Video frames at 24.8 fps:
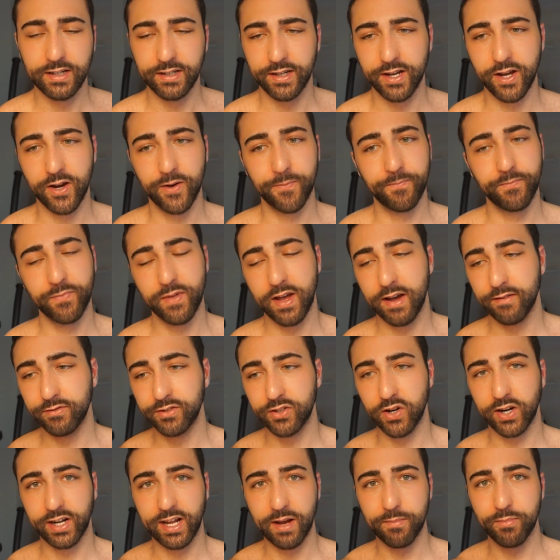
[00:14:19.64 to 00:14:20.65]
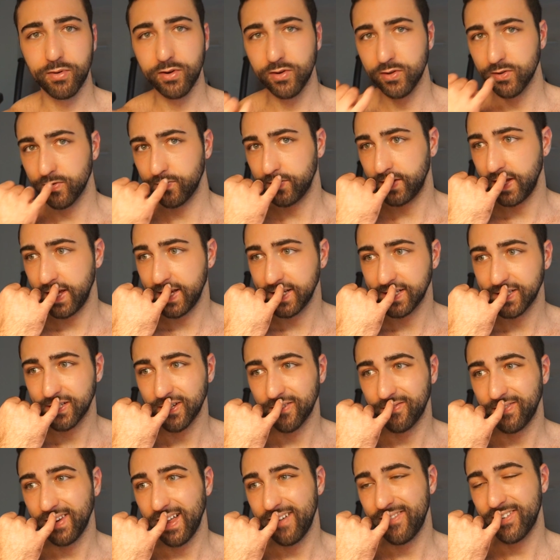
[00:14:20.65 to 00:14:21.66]
Now, after a couple of days
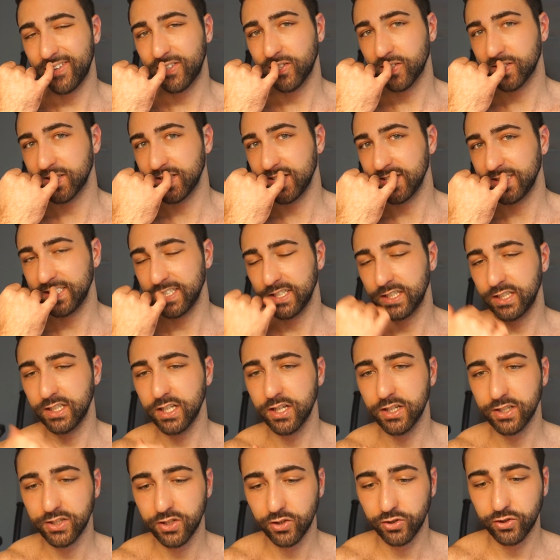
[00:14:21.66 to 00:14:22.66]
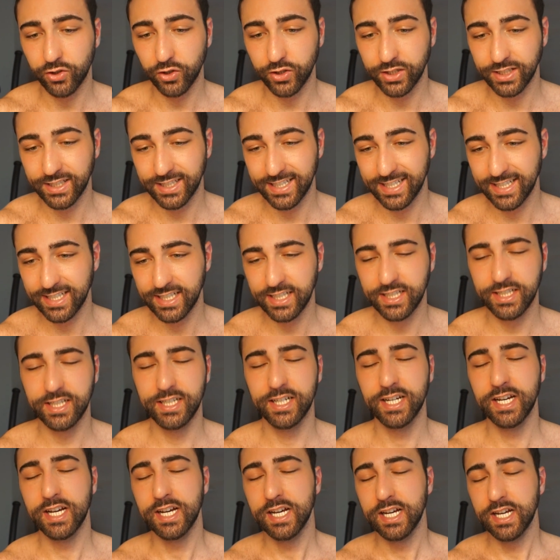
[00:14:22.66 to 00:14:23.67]
of liver toxicity,